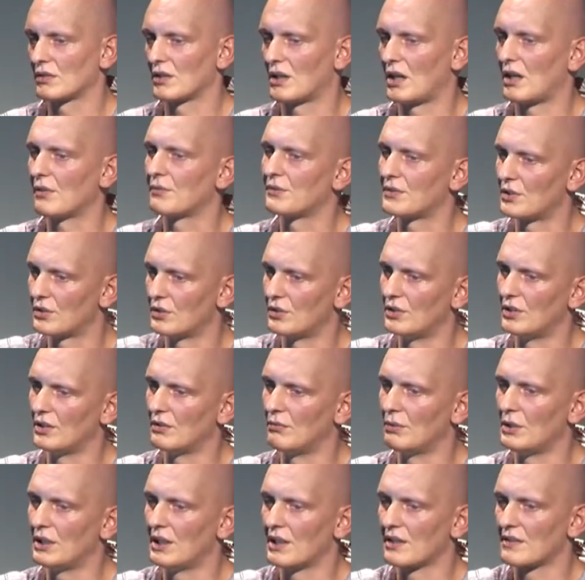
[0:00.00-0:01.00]
after
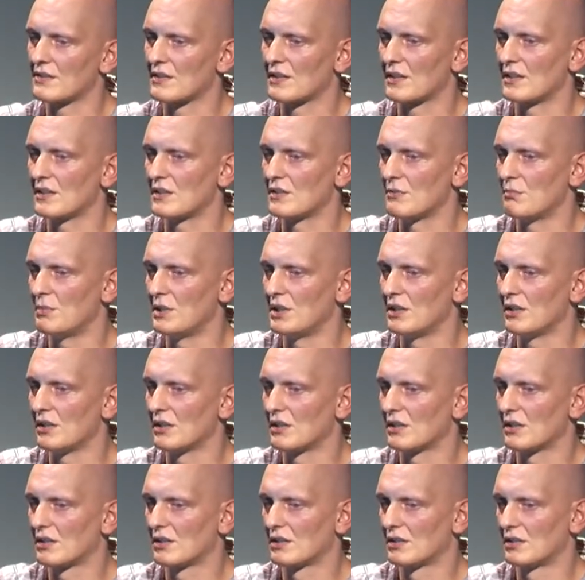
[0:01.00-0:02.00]
the winexec is
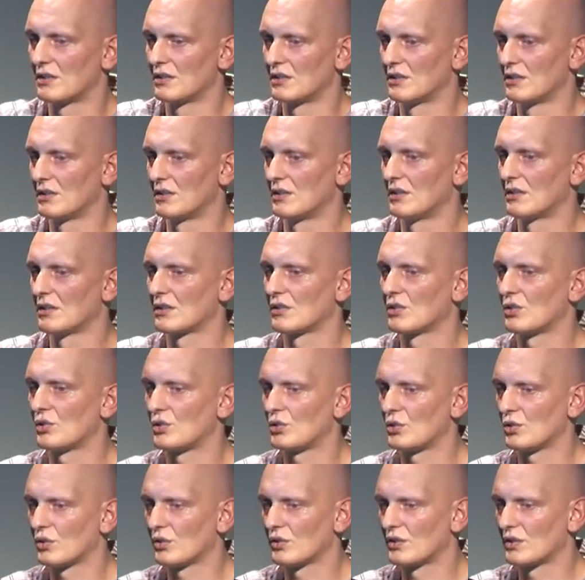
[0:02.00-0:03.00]
being
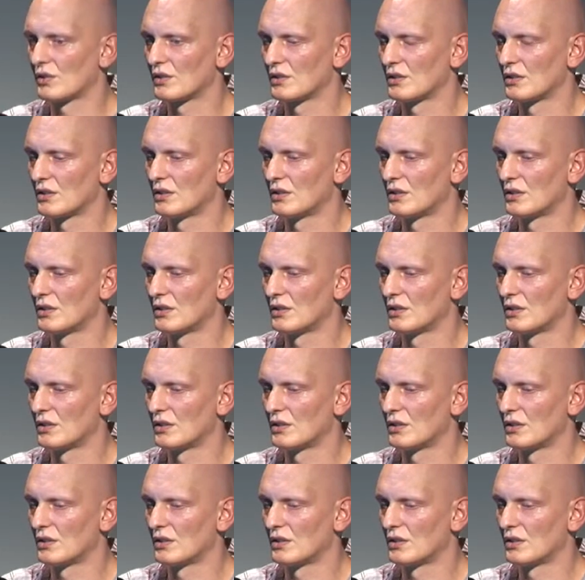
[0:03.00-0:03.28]
called.